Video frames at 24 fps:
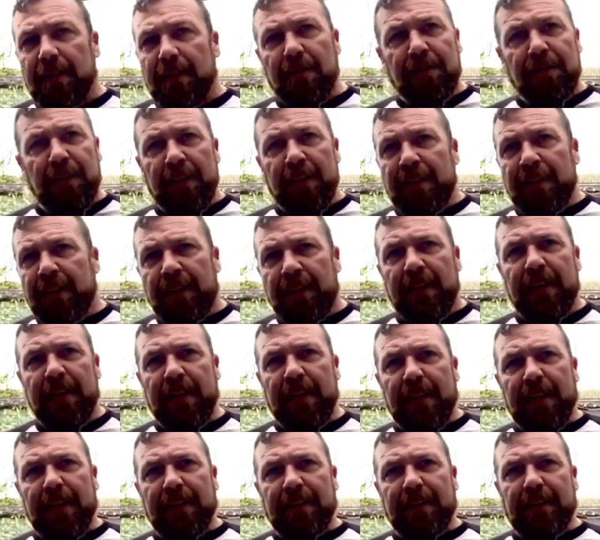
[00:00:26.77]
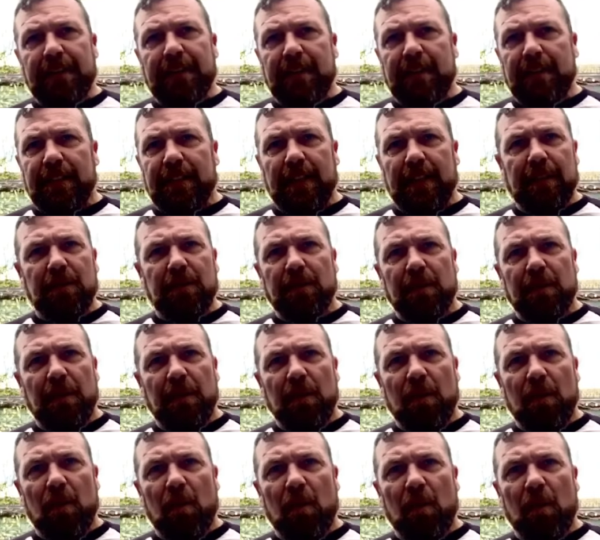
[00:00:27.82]
the, the funny thing is, is she said she was going
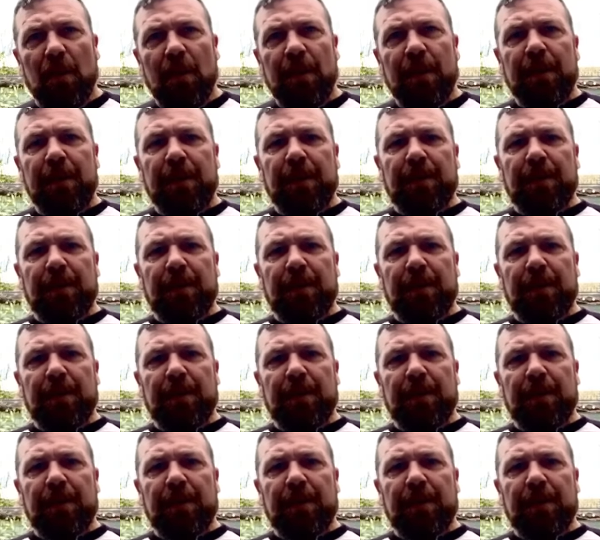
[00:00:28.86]
to go